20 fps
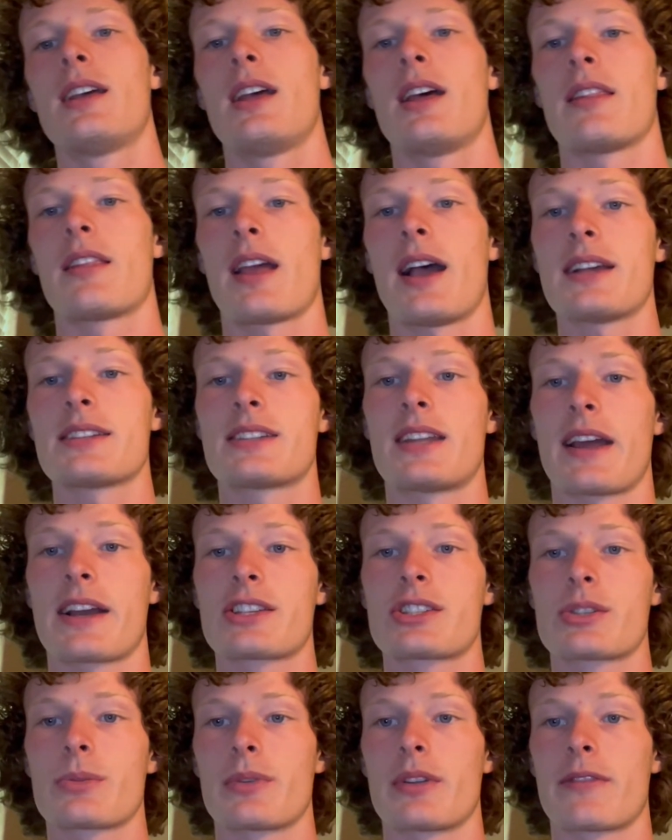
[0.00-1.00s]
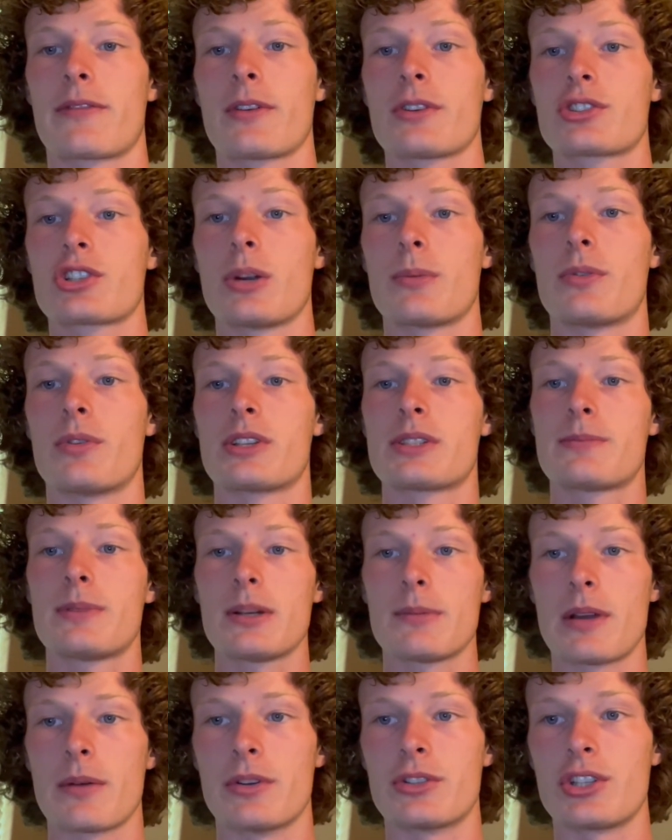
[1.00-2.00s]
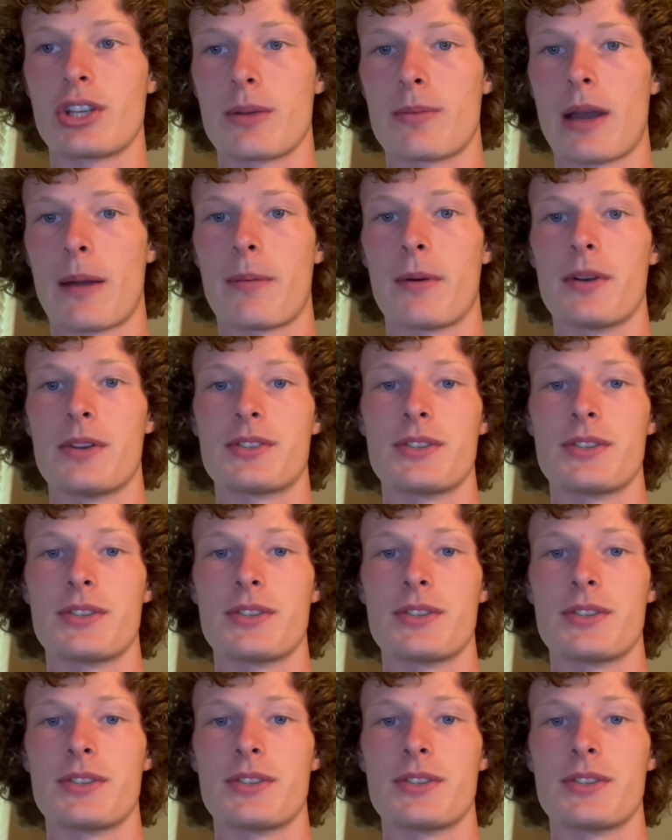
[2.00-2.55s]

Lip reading: The Aztecs were the first group to experiment with chili peppers